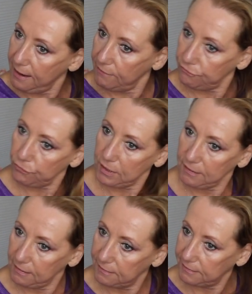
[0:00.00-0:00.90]

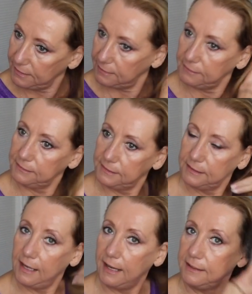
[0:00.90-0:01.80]
every single
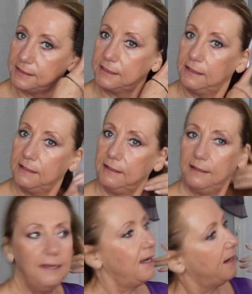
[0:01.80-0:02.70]
night
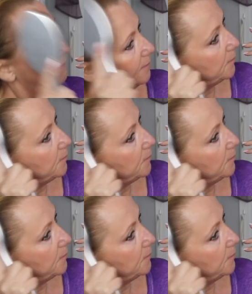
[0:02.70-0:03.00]
and